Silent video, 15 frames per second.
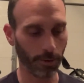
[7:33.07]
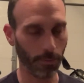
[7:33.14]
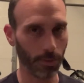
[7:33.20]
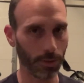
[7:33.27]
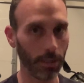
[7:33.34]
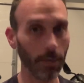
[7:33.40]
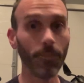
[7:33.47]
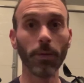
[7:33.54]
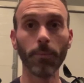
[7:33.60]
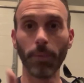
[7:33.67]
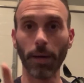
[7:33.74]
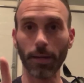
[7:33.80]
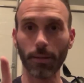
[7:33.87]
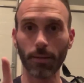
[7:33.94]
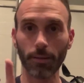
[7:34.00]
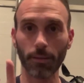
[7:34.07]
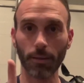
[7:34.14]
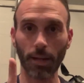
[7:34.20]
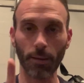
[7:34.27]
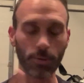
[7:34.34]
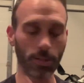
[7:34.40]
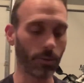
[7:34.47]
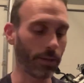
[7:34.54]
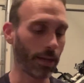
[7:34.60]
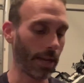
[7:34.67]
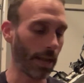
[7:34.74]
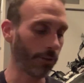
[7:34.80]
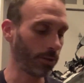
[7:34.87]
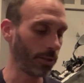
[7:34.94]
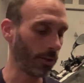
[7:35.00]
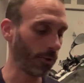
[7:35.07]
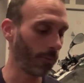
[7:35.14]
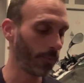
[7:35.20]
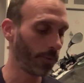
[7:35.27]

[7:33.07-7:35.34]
busy, but I will still get it out to you.